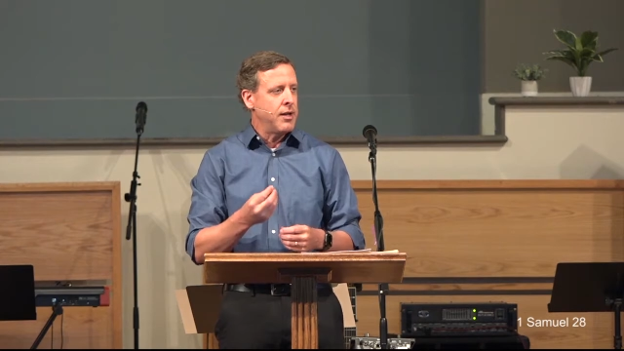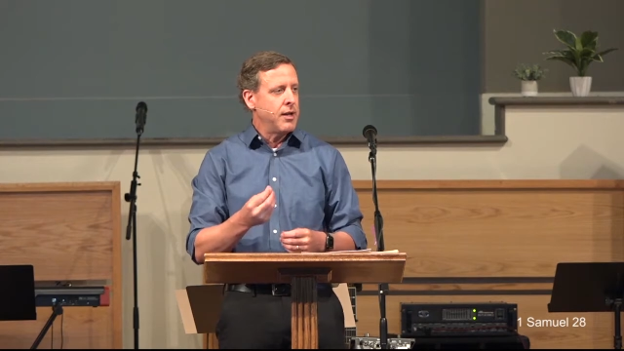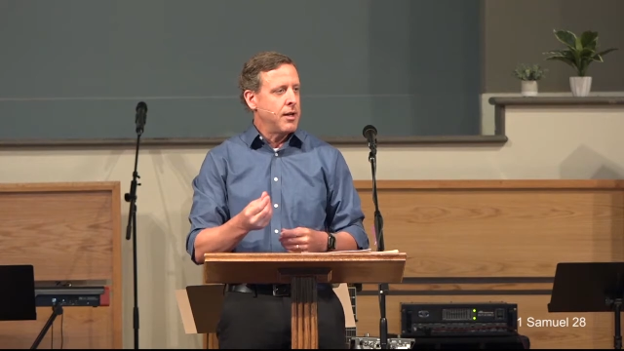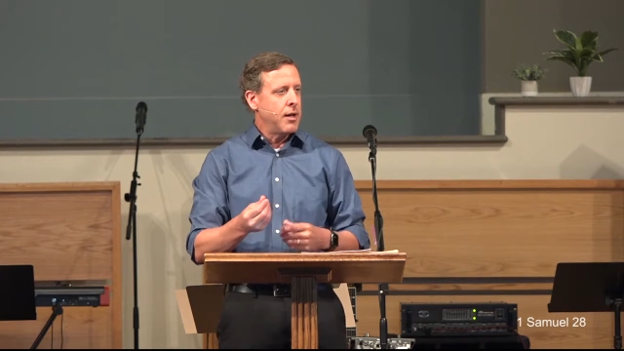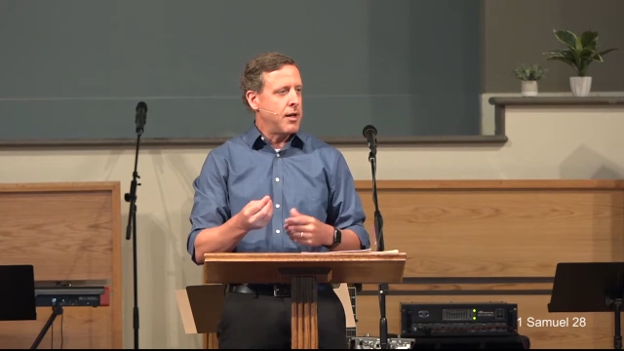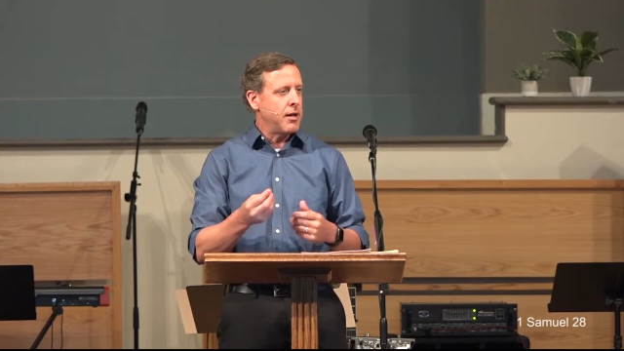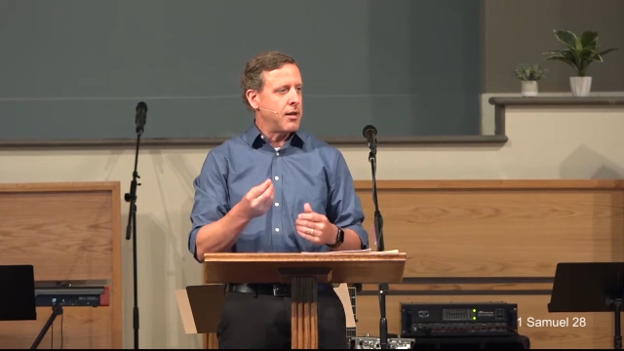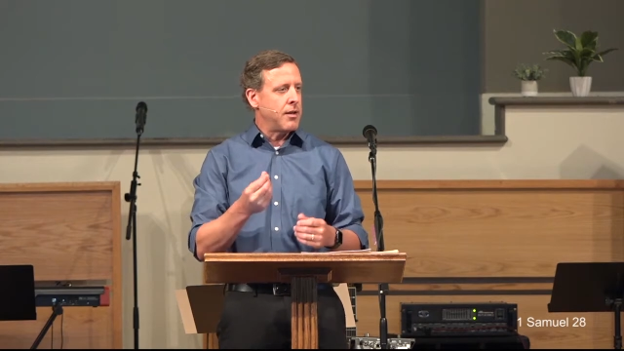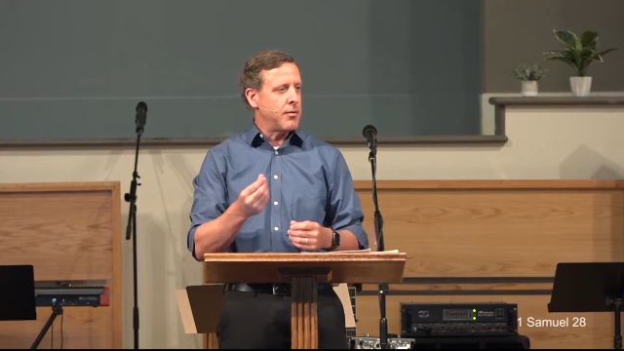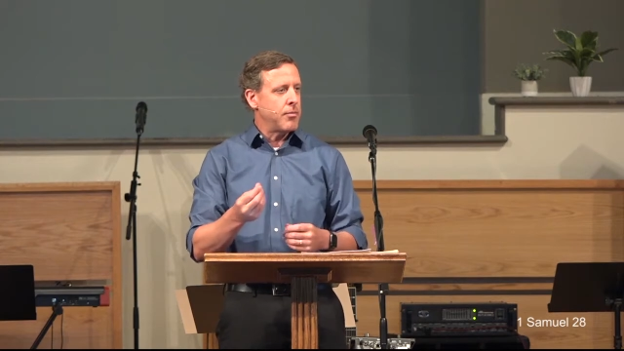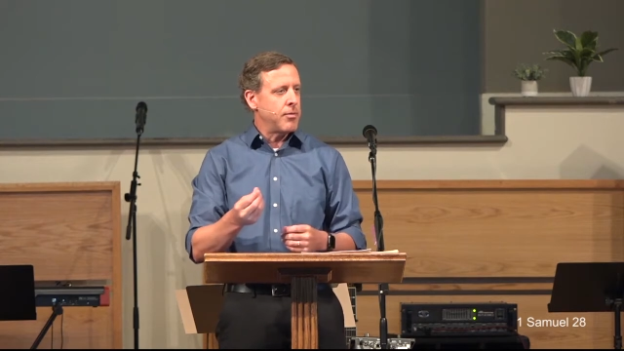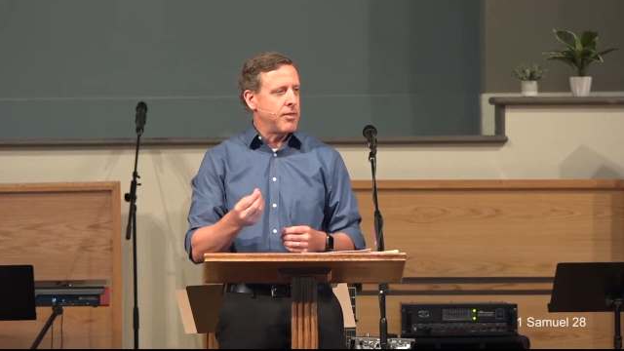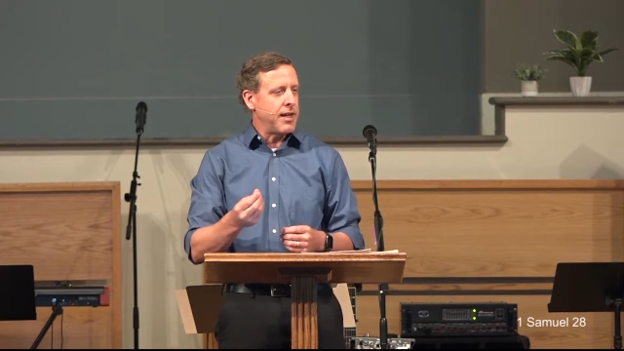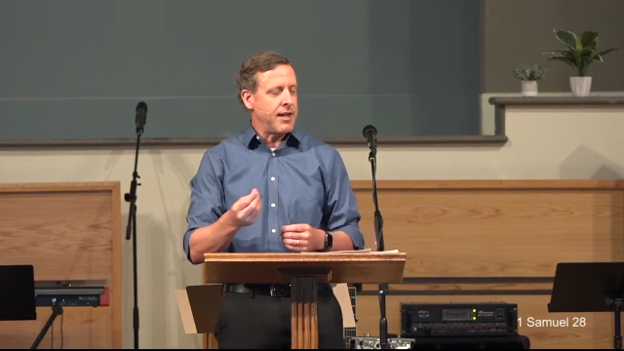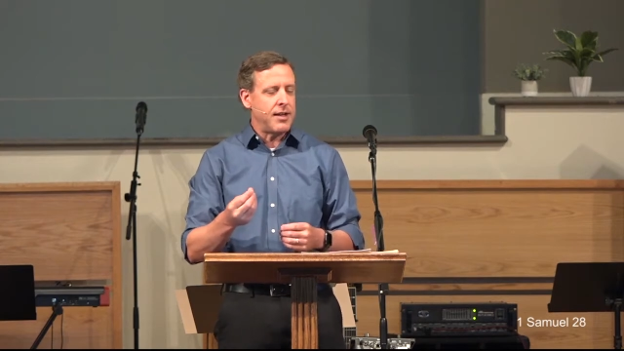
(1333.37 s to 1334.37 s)

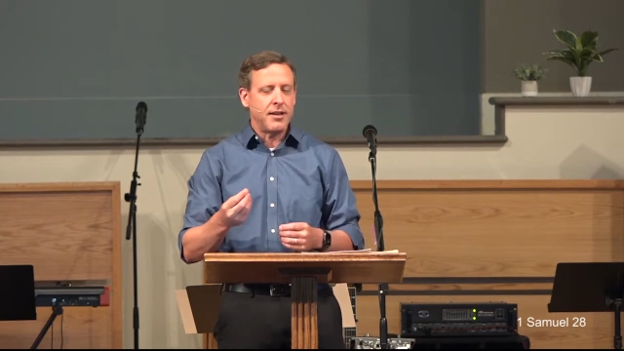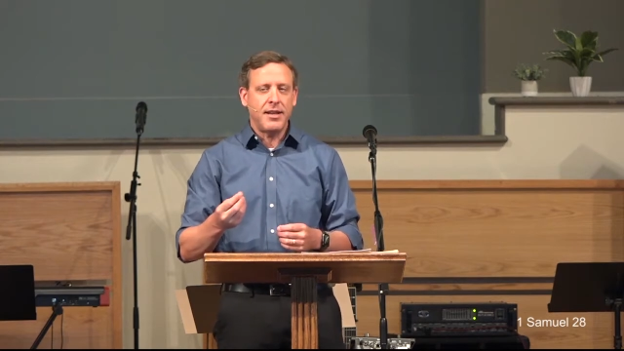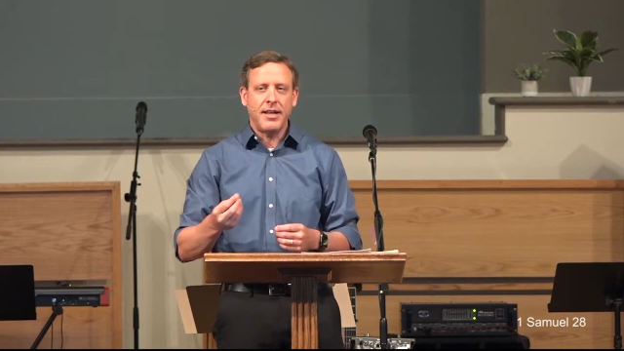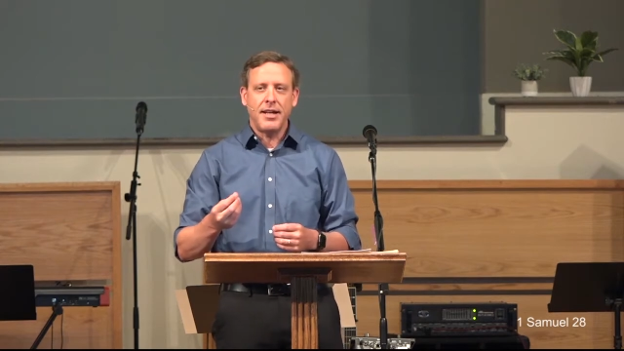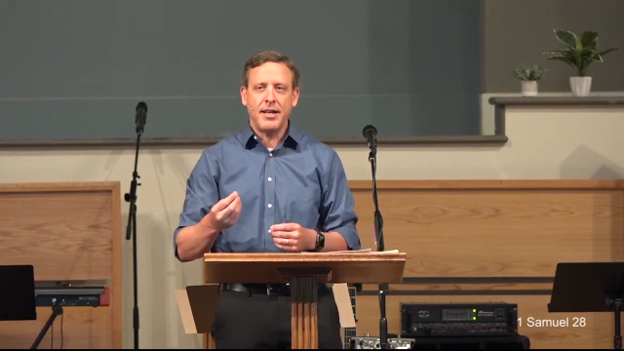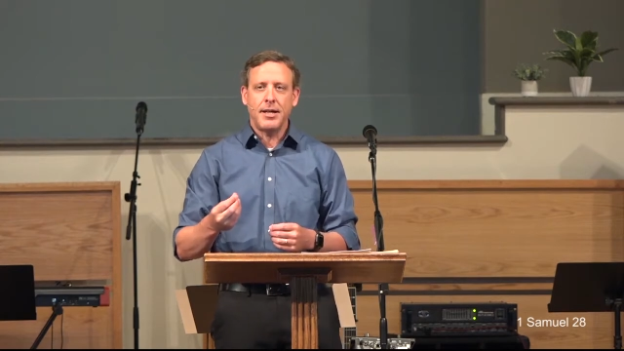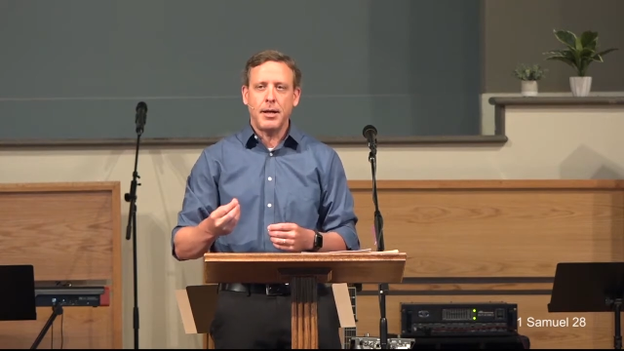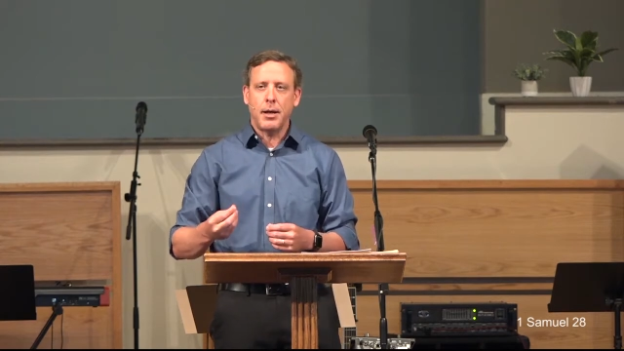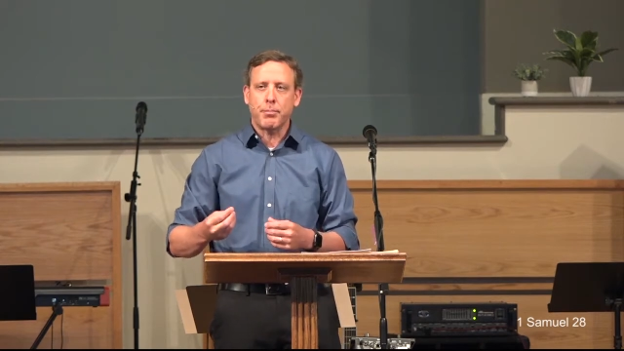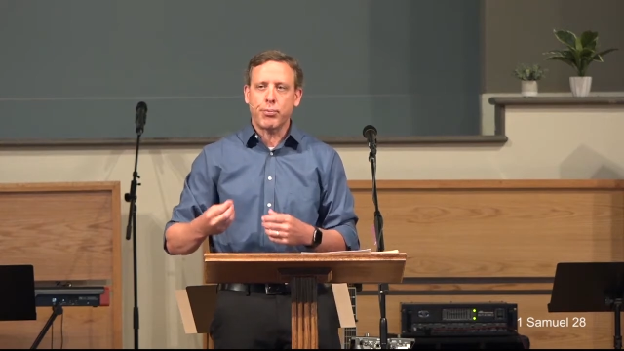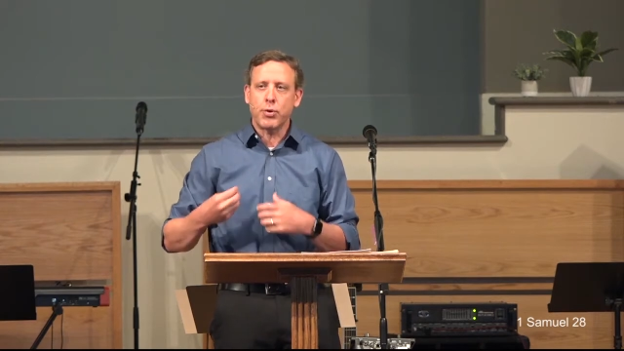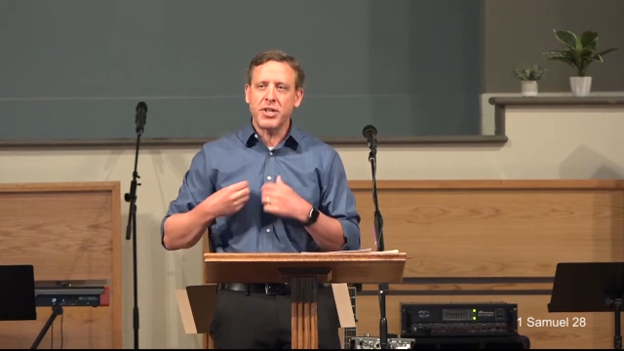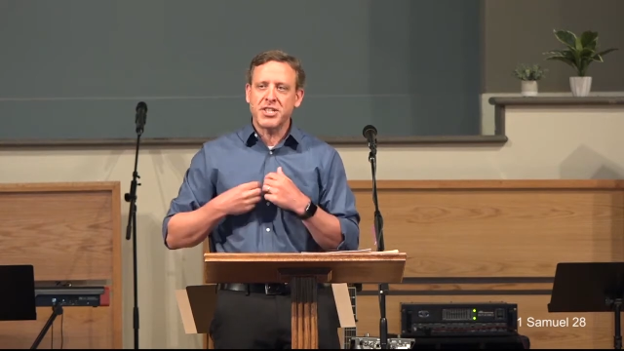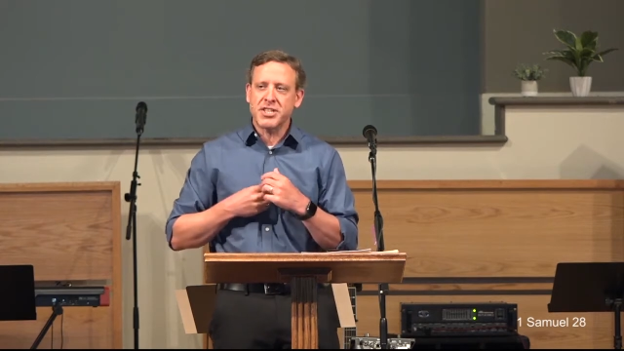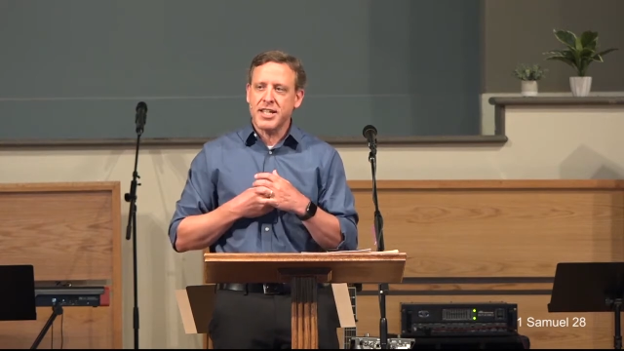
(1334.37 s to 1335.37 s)
that the
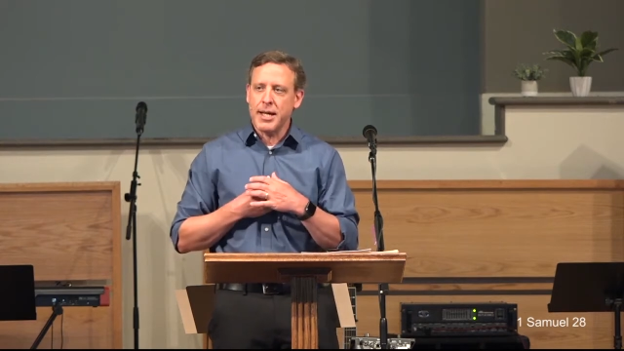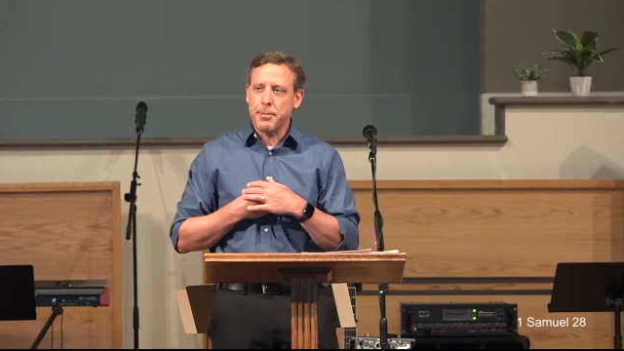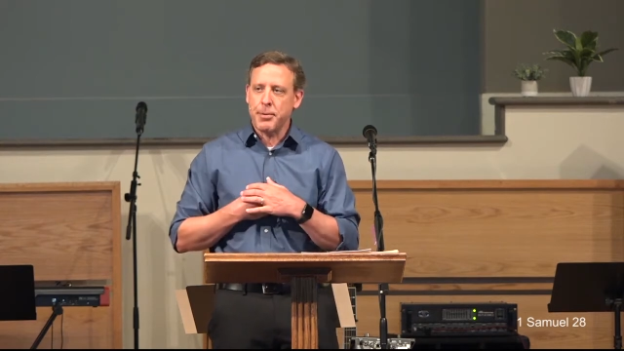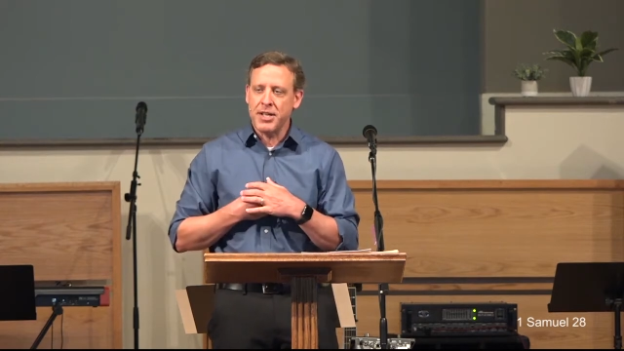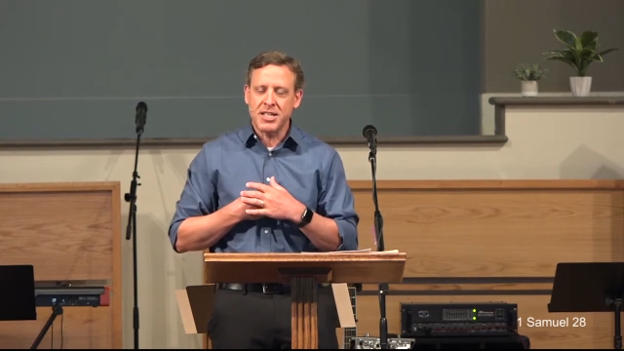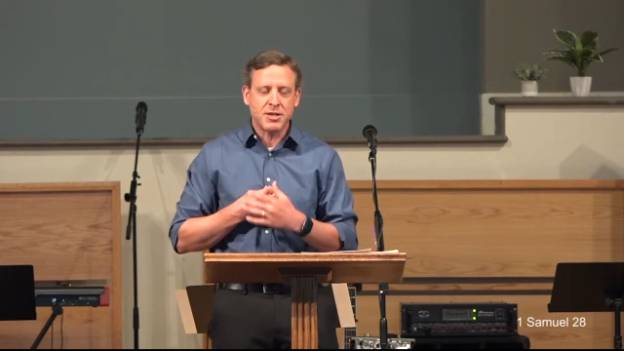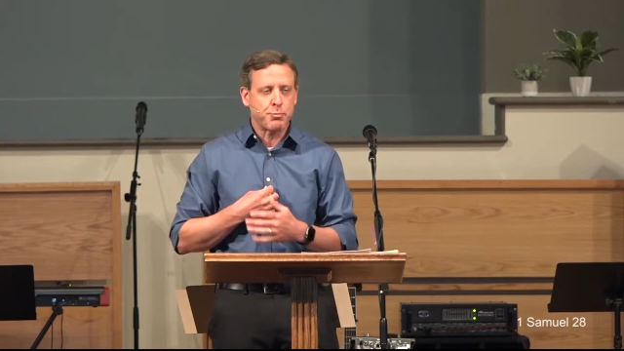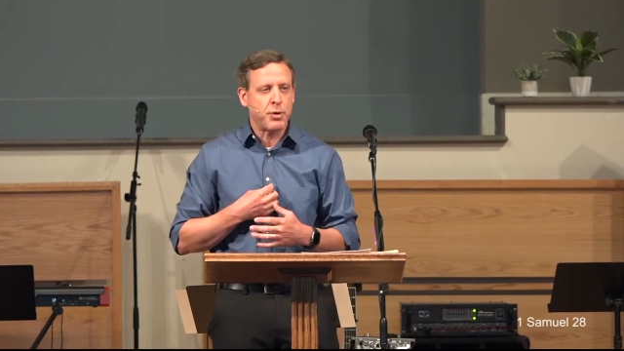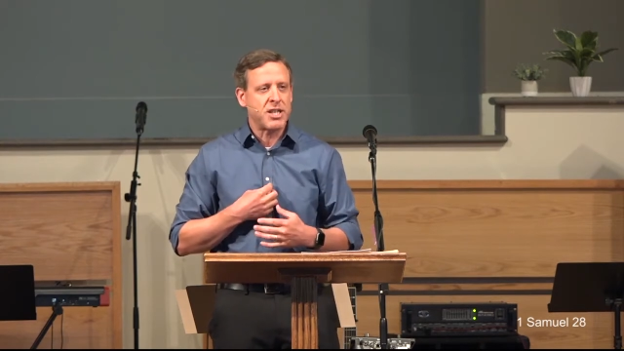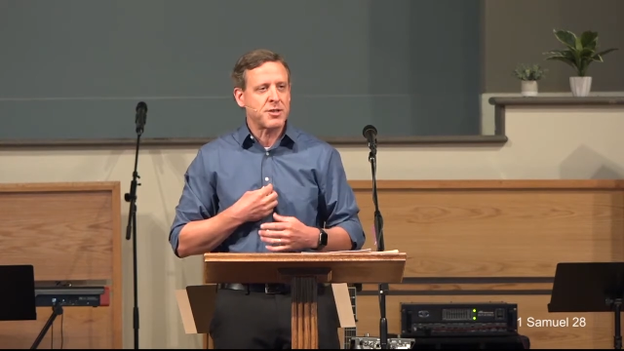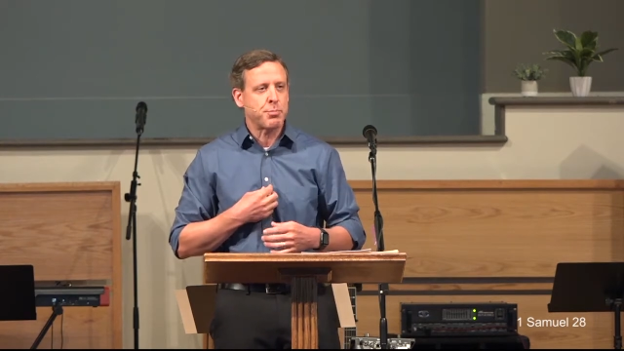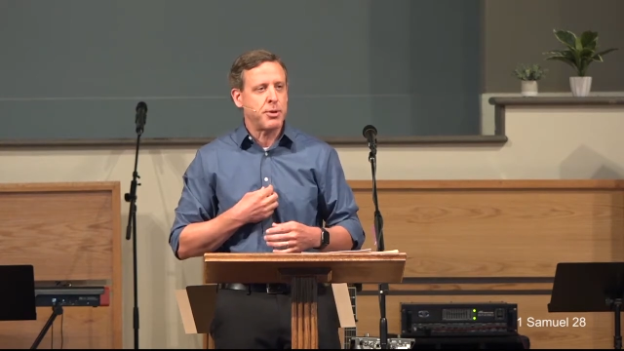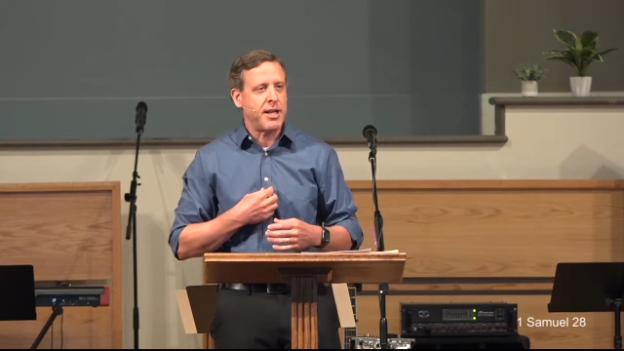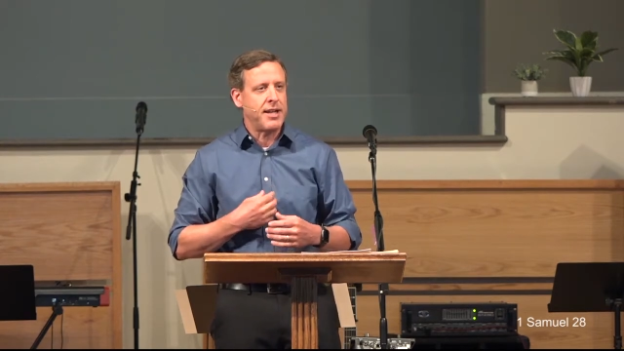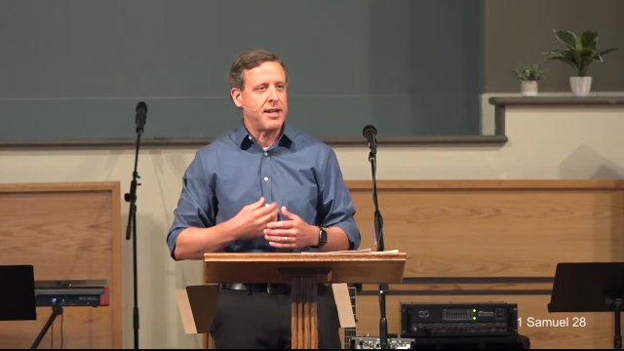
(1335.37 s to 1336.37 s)
priest kept in his breastplate.